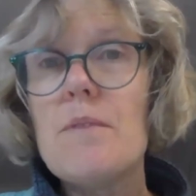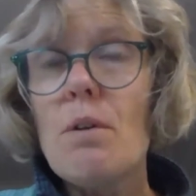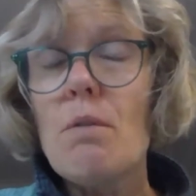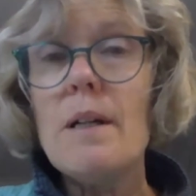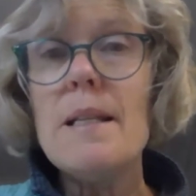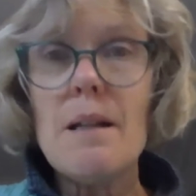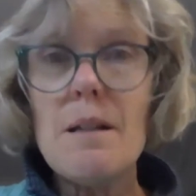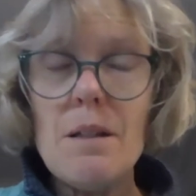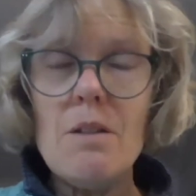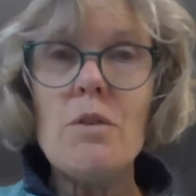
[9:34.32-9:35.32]
you've
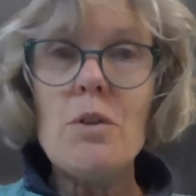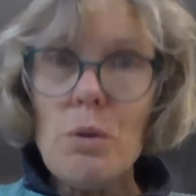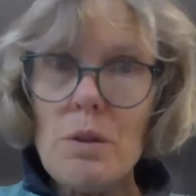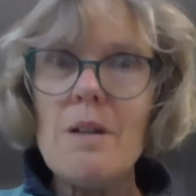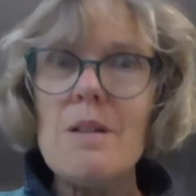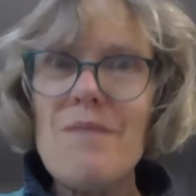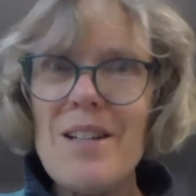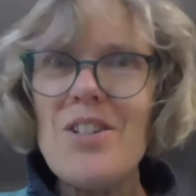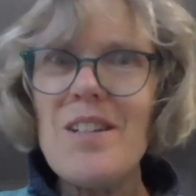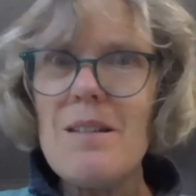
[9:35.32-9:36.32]
already you've cooked those
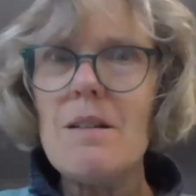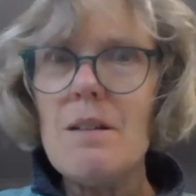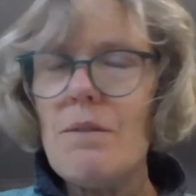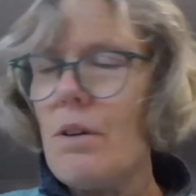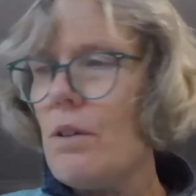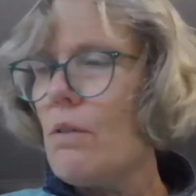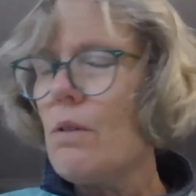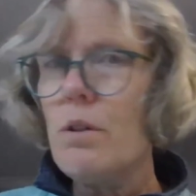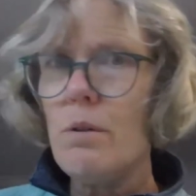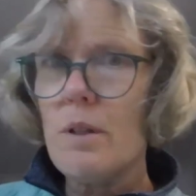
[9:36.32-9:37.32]
veggies and you've got
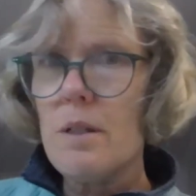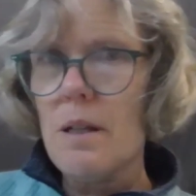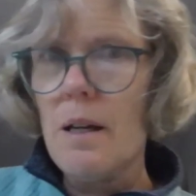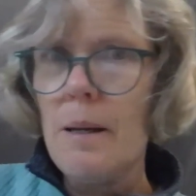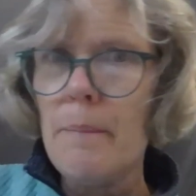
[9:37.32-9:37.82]
your cooked